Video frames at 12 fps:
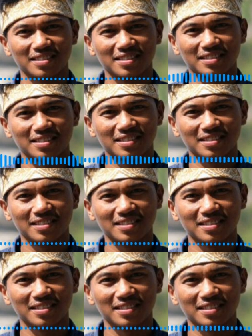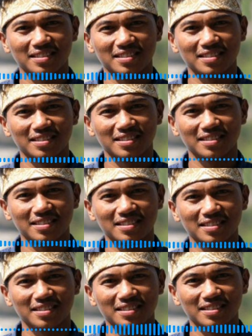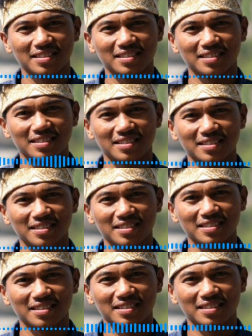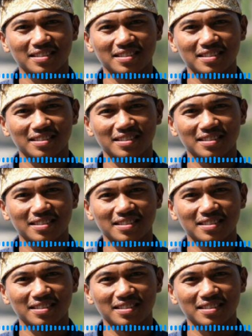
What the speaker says: (not speaking)